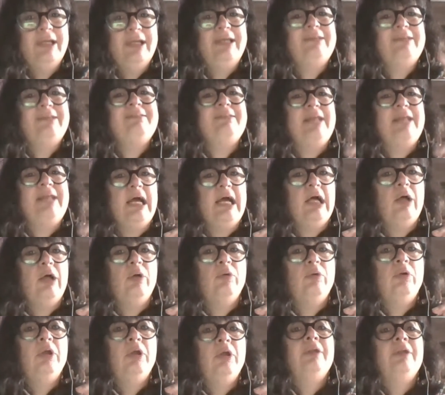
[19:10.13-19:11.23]
it's
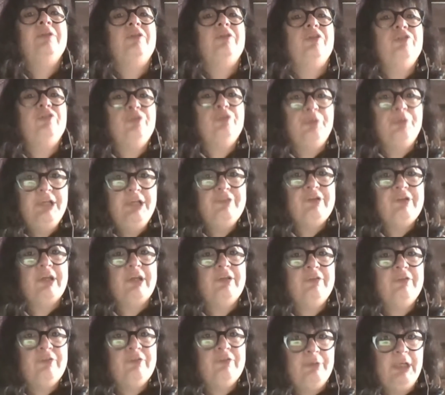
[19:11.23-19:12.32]
now the screen is going
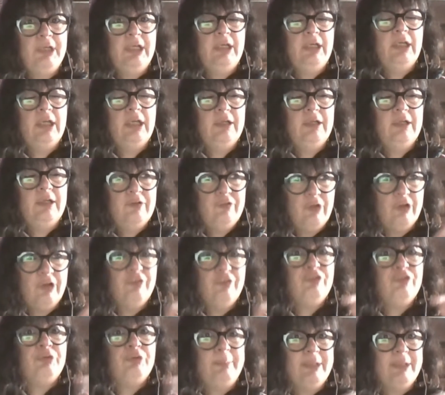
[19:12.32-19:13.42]
to
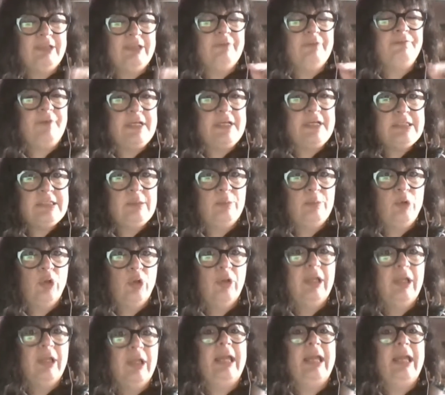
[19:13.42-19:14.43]
stream at the festival,